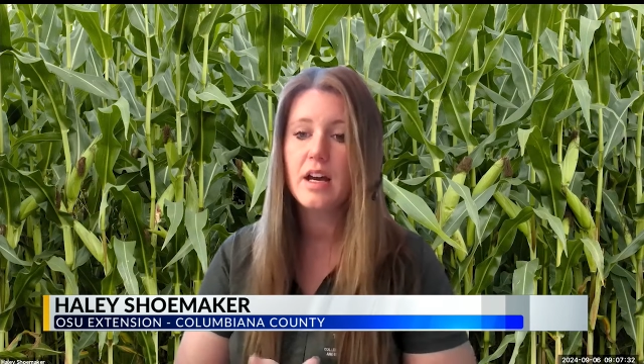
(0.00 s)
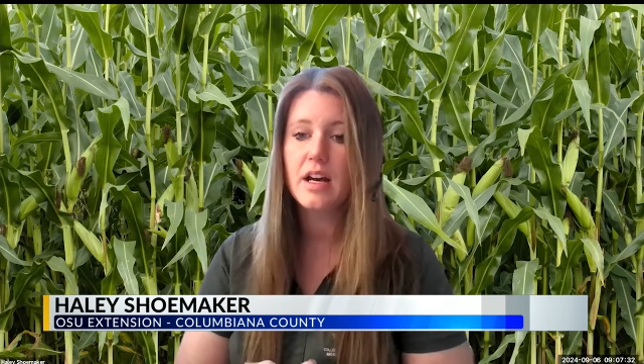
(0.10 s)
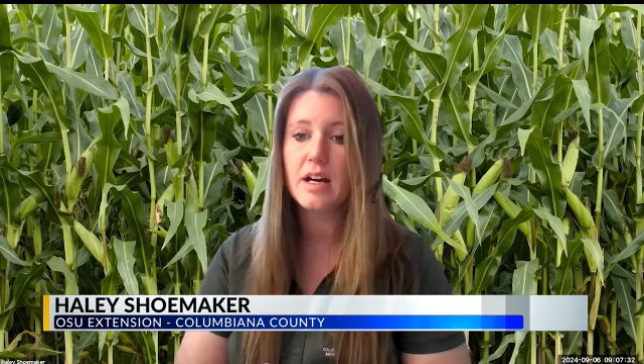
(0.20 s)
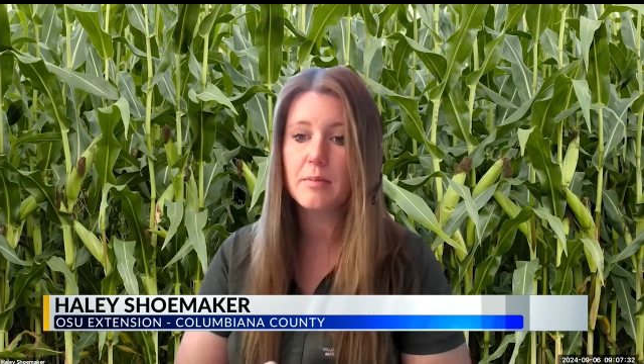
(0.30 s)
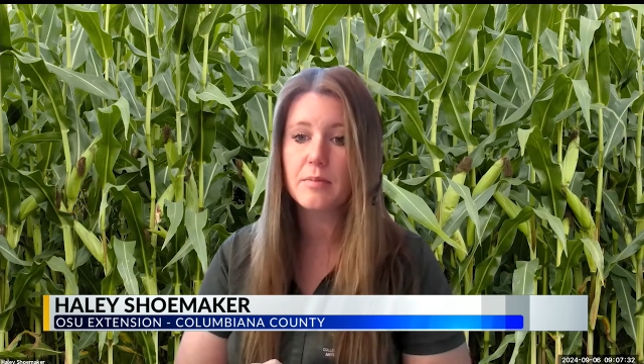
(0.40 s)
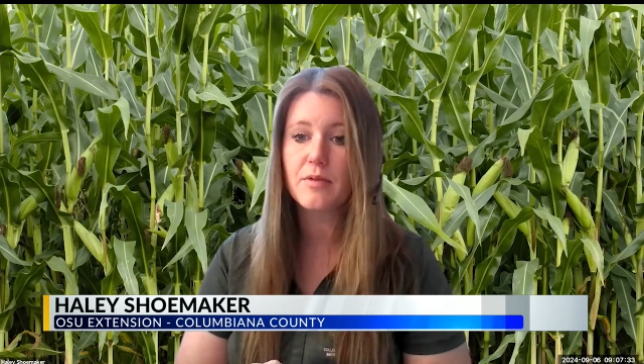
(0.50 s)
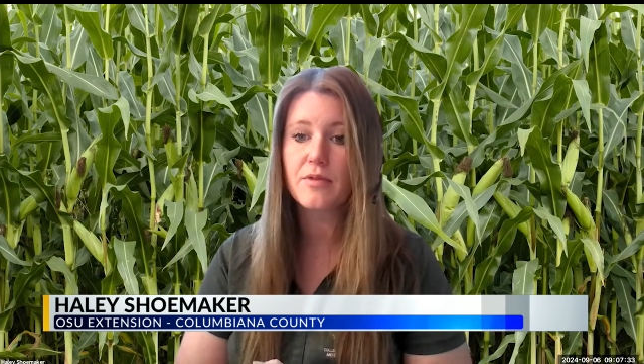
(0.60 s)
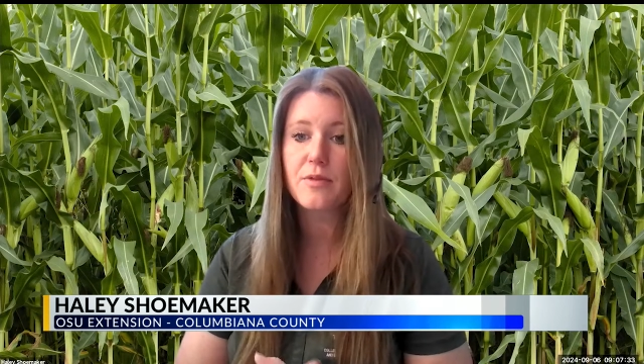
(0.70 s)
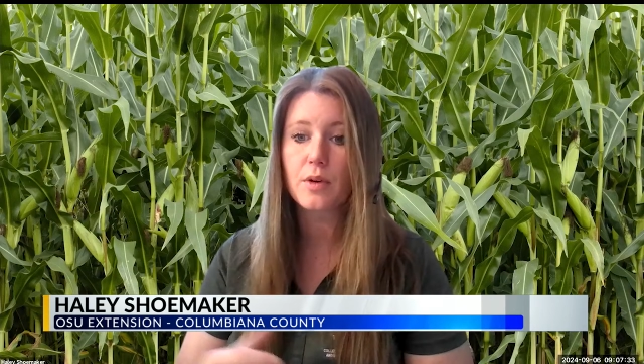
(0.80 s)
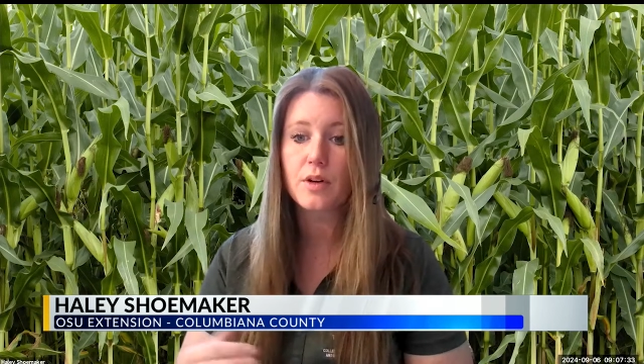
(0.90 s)
Um,
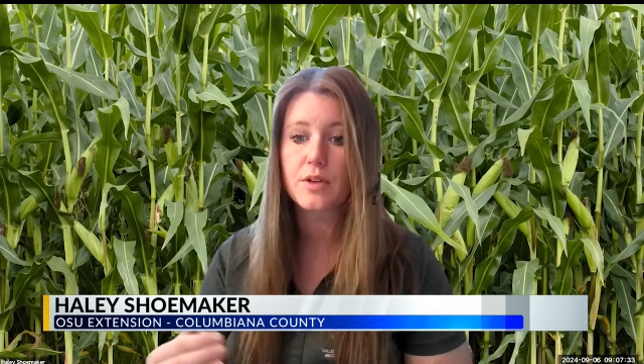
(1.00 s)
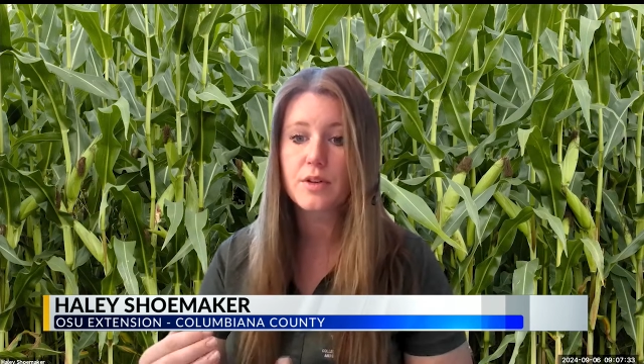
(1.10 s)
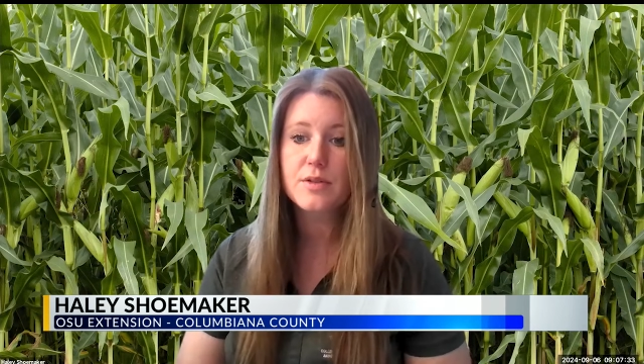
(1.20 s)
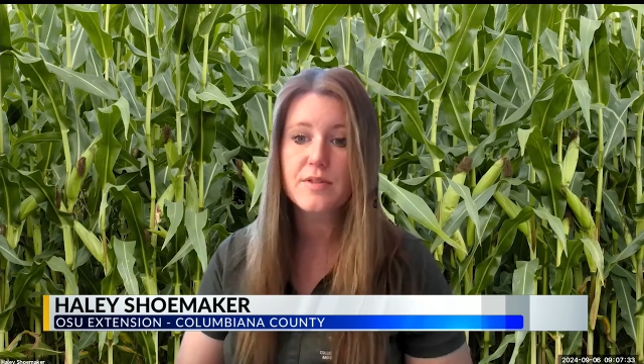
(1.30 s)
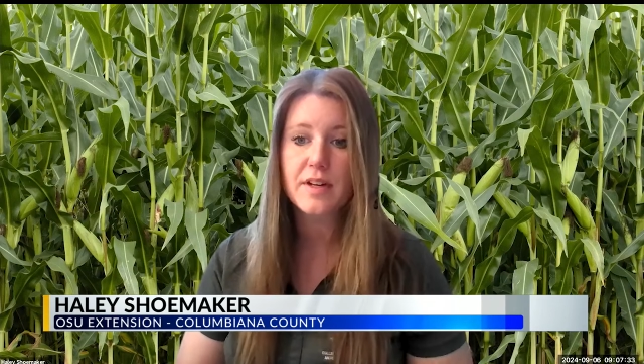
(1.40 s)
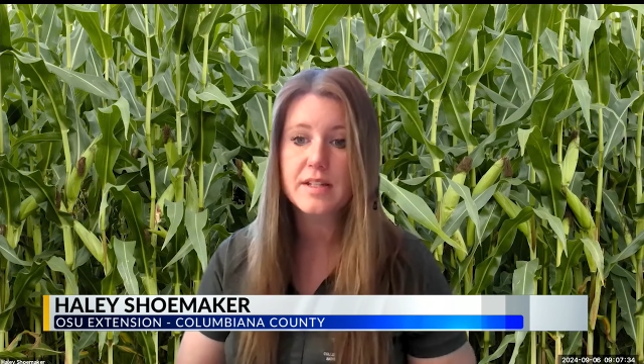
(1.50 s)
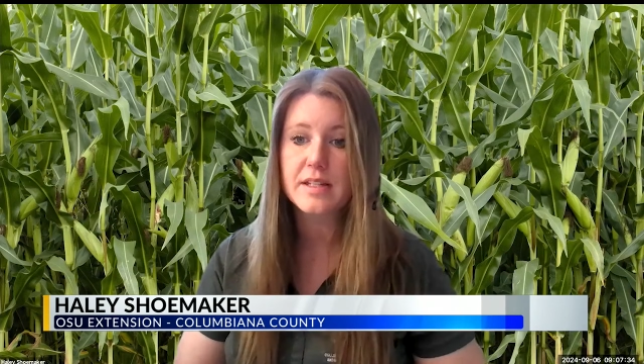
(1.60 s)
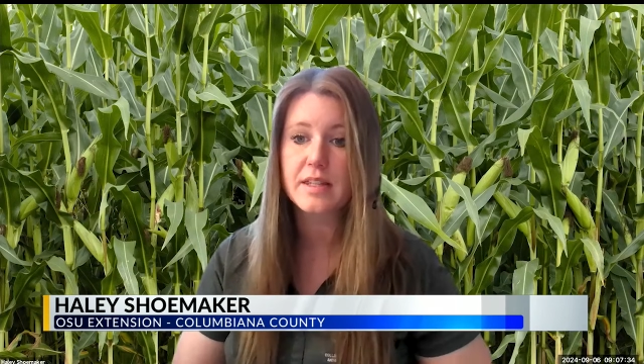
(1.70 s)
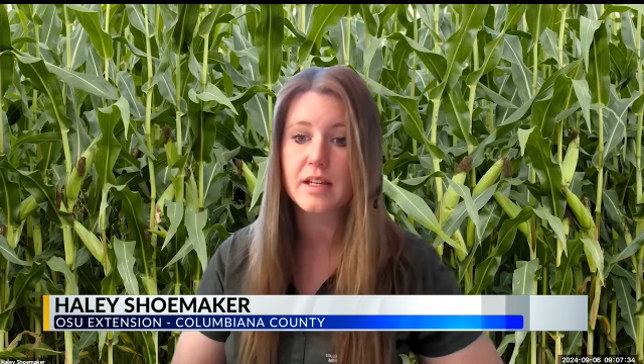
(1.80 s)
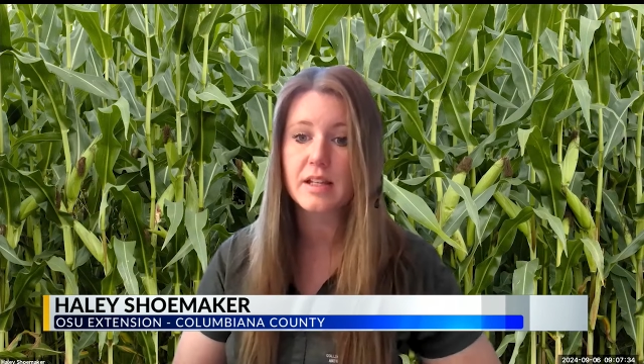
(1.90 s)
for those of
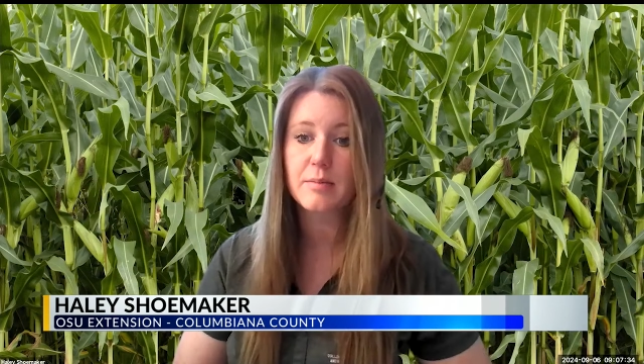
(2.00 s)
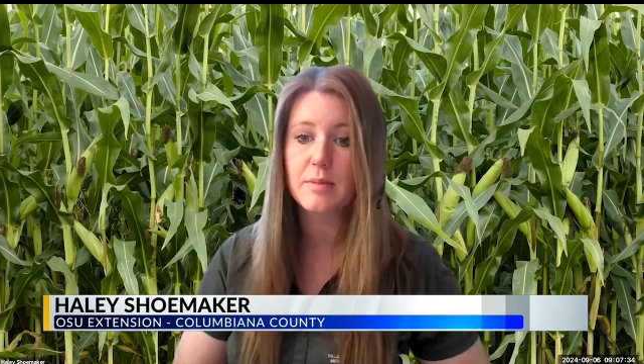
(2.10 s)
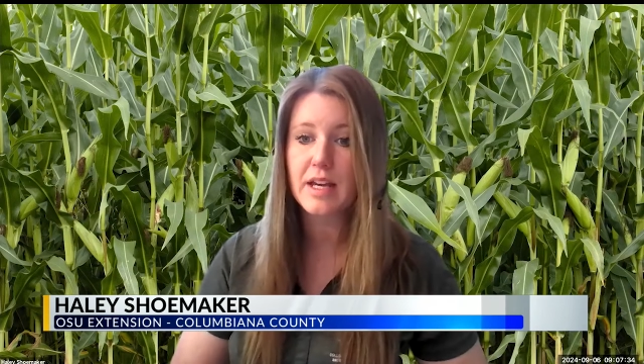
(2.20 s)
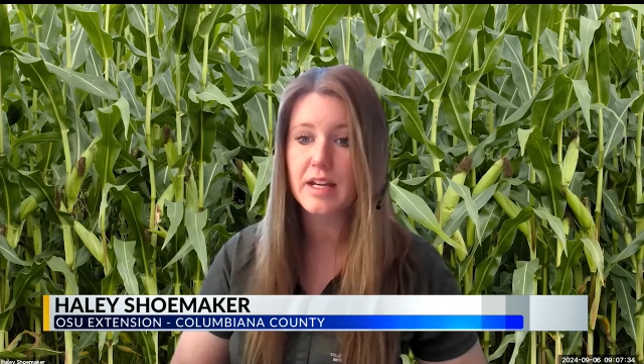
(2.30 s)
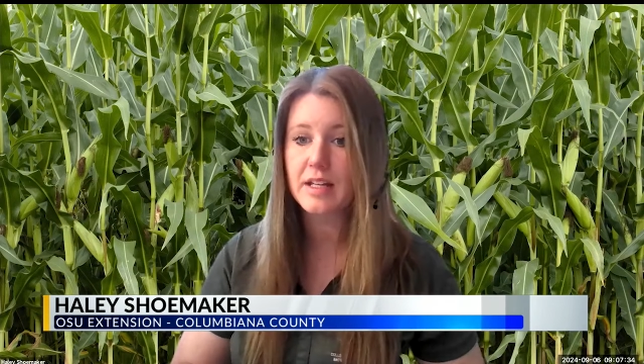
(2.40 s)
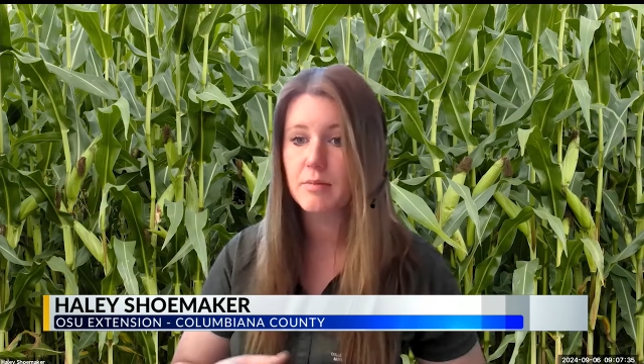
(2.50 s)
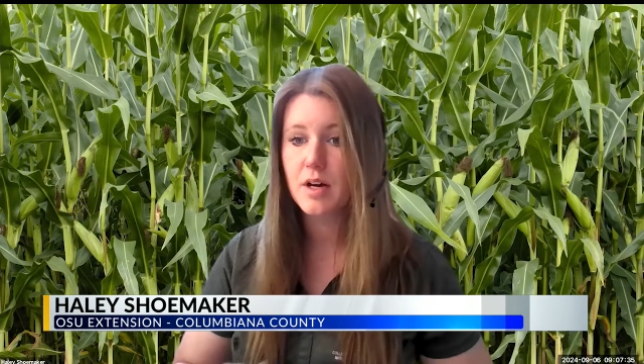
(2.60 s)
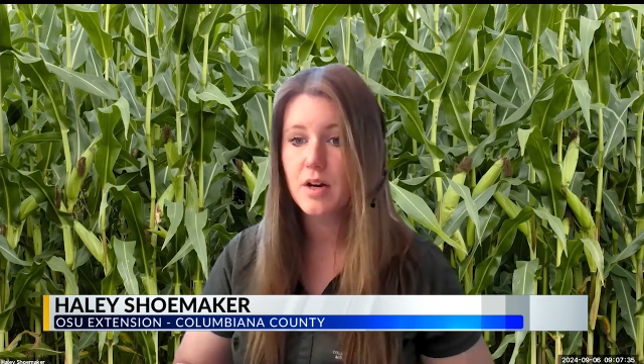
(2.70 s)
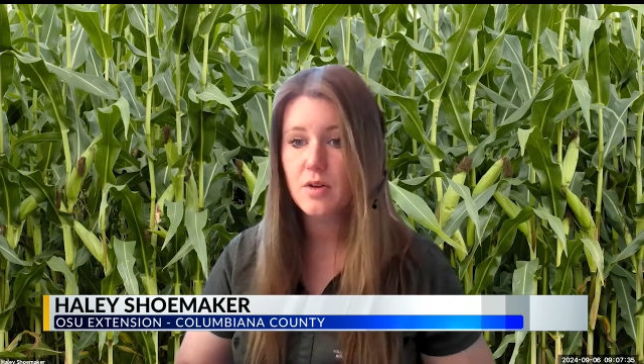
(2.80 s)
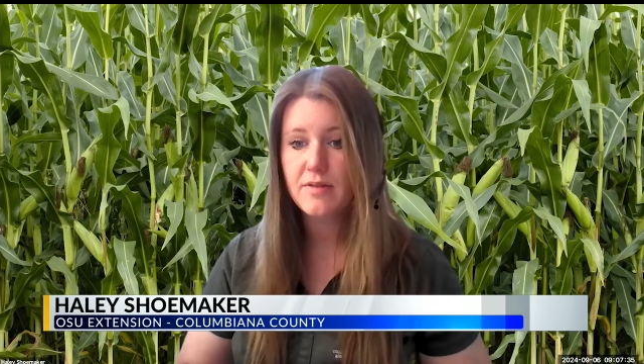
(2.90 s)
us in the Columbiana and
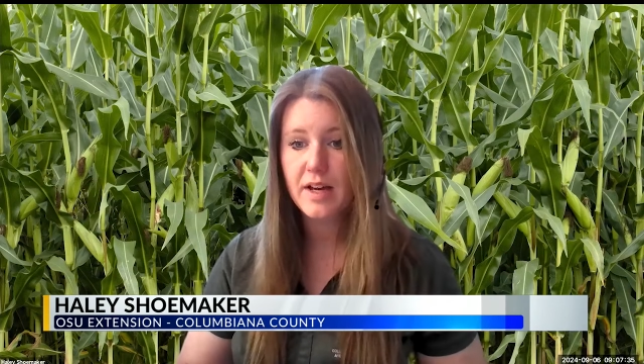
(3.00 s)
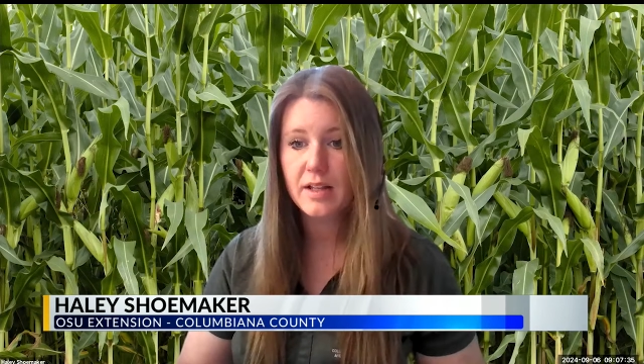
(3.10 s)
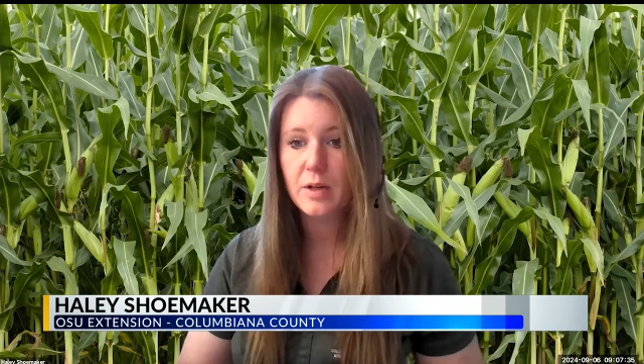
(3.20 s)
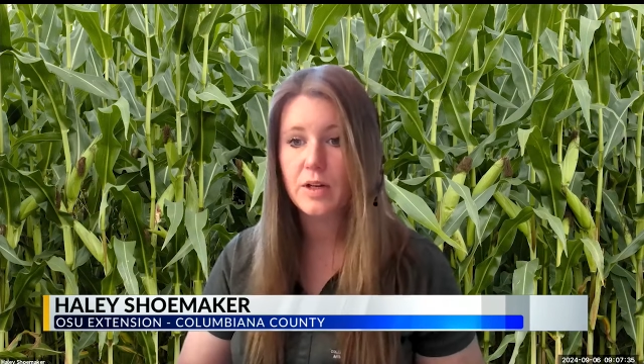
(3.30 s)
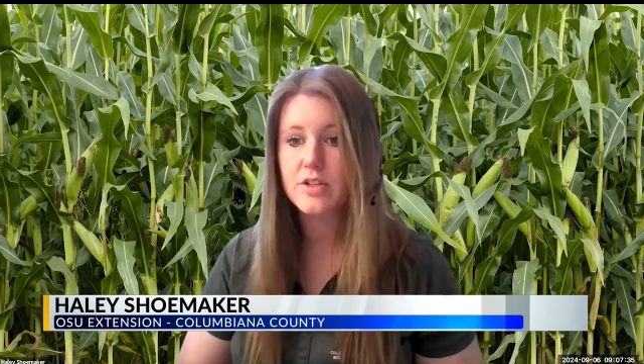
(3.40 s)
Mahoning Valley